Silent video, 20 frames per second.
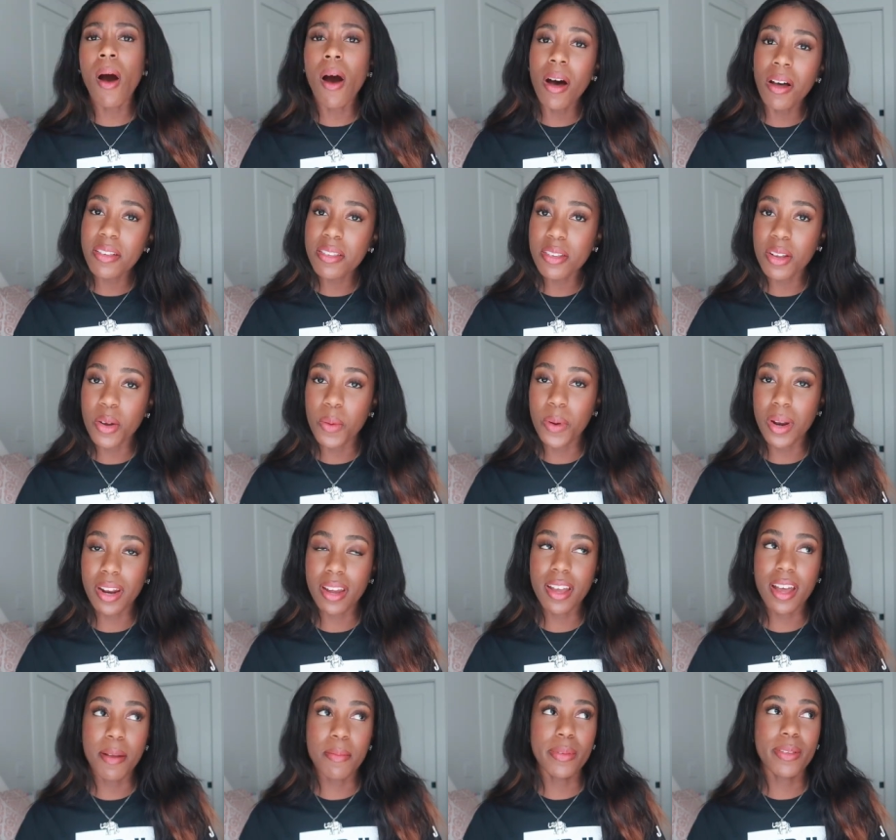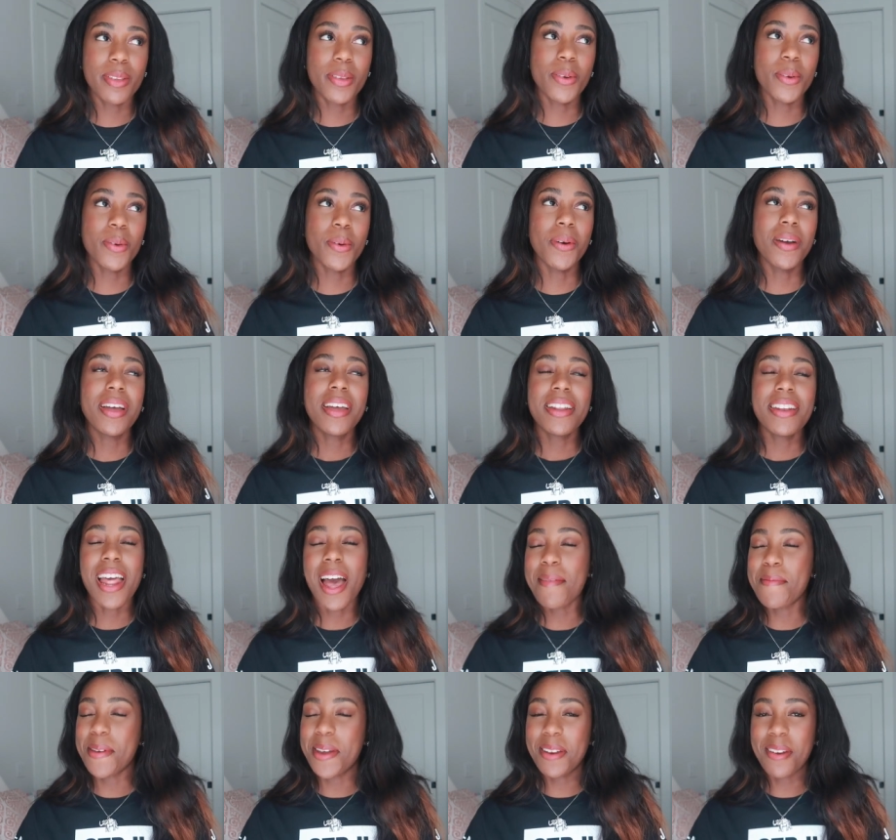Also, when it comes to
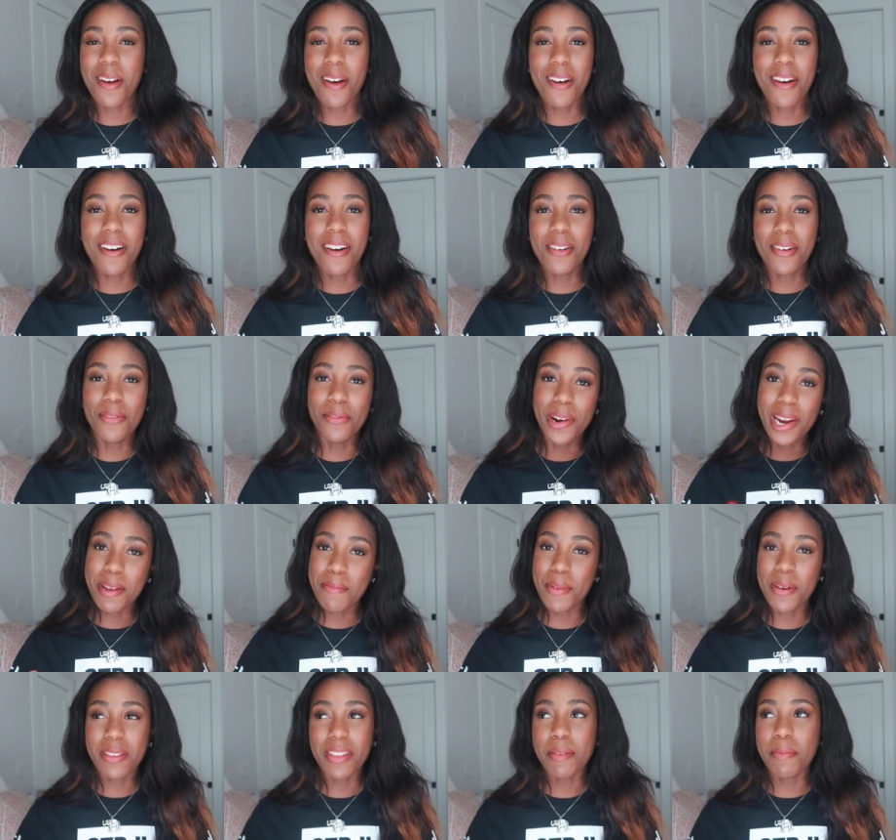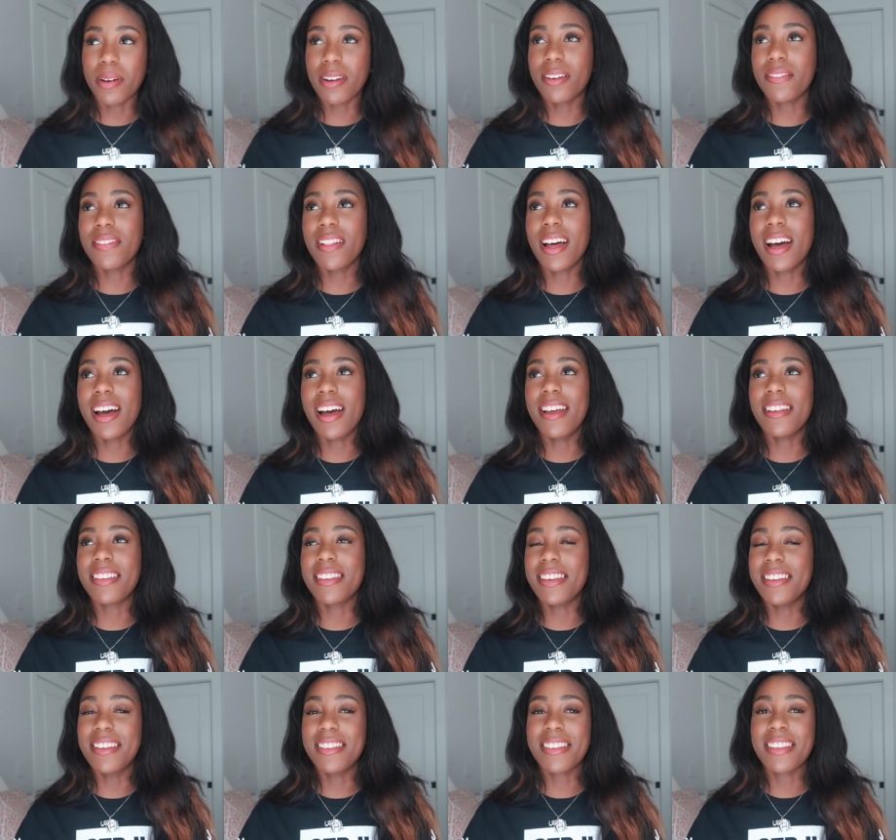not being all rainbows and butterflies,
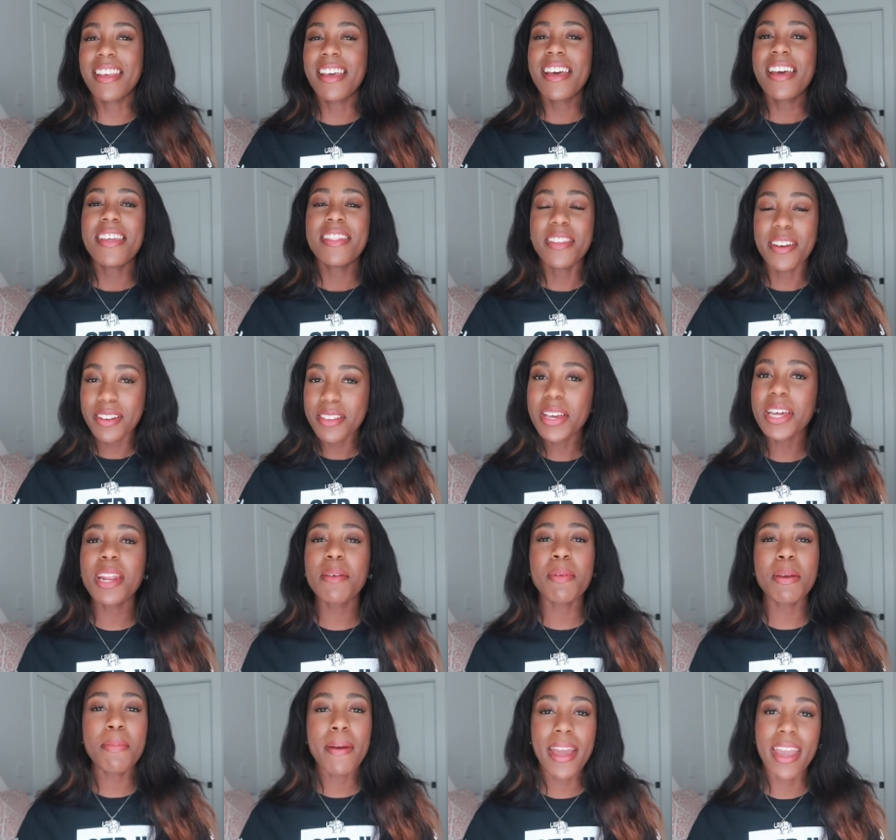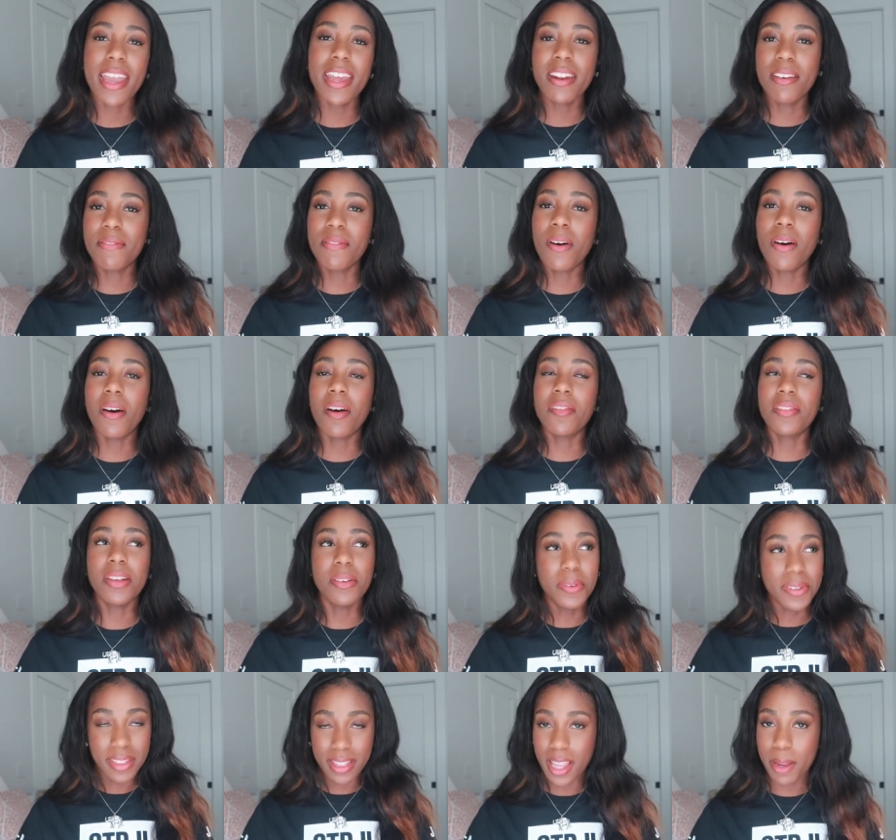is there's going to be pain involved
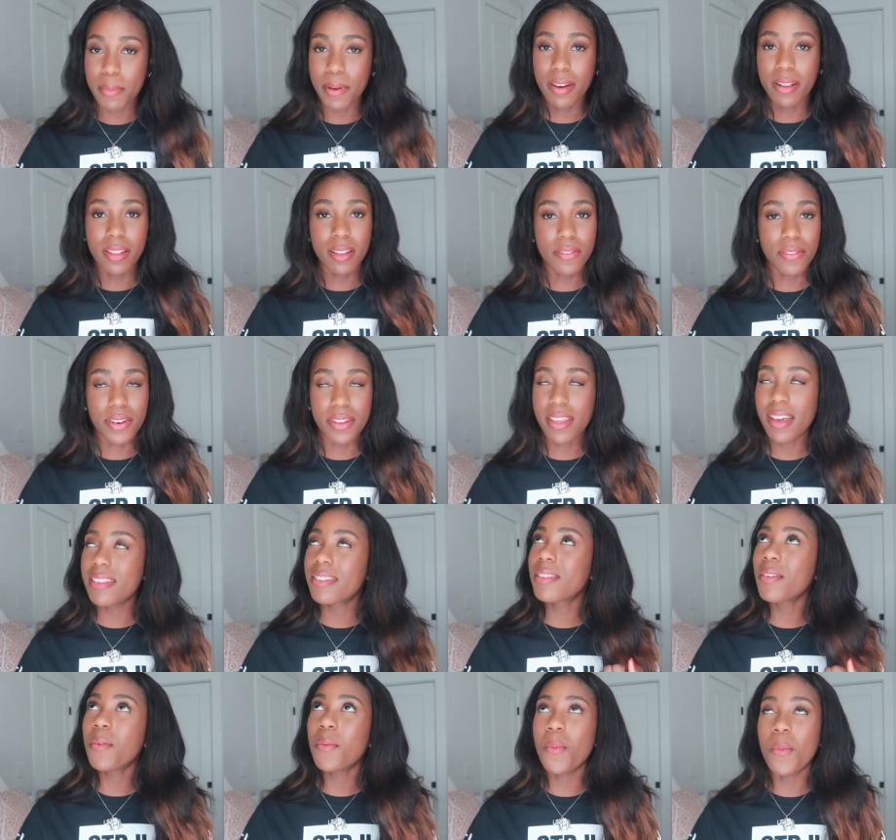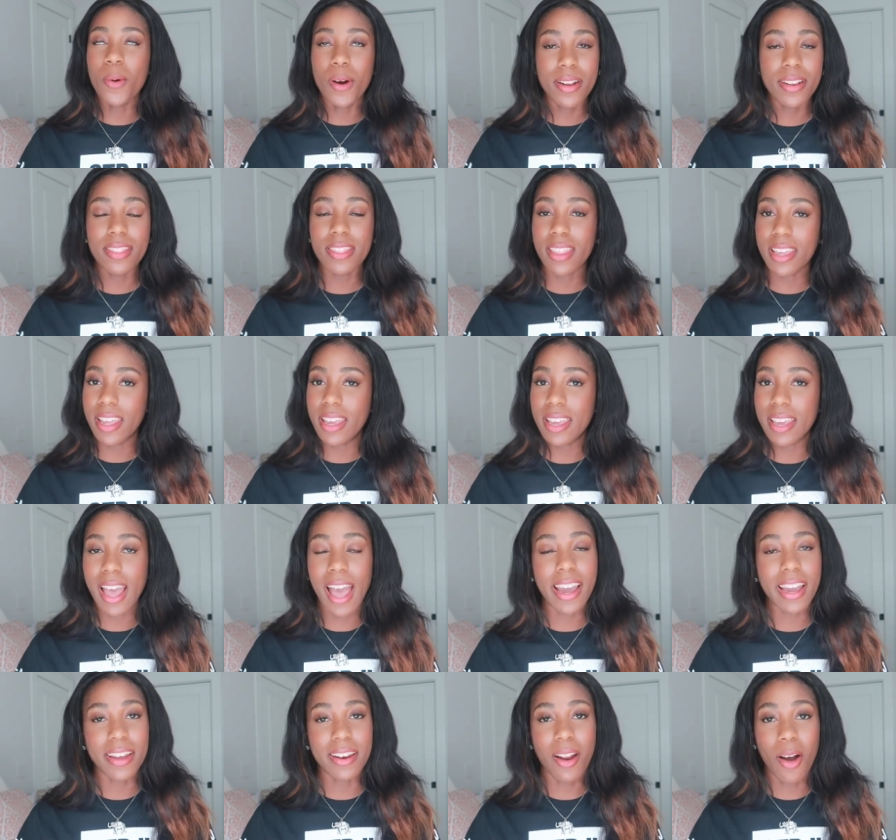with labor and delivery. That's the one thing
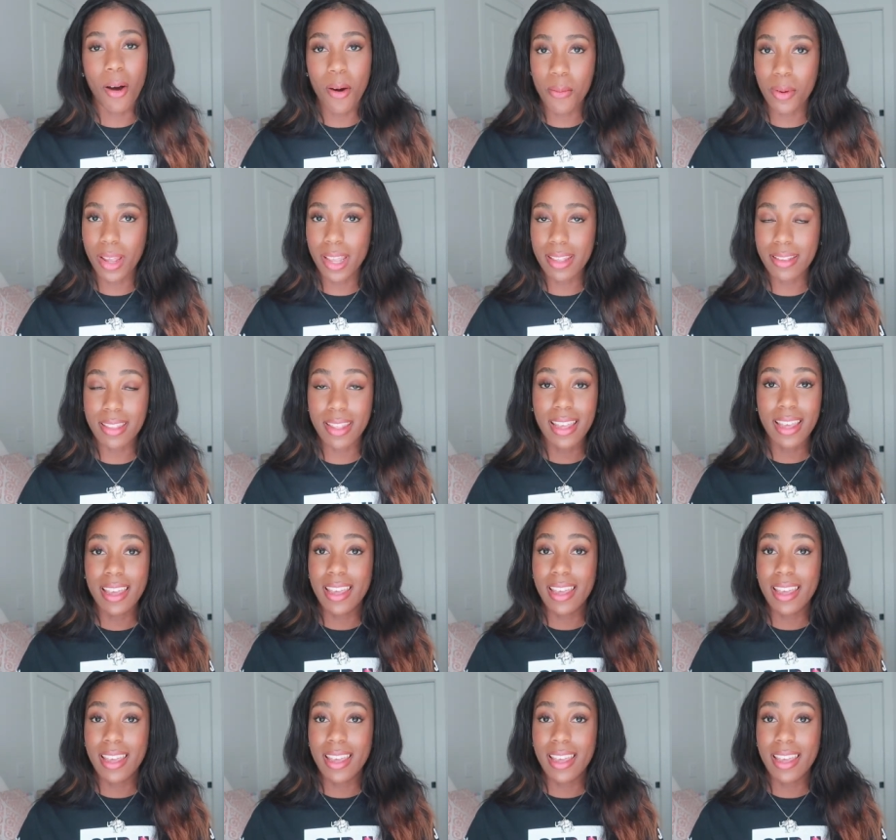I can always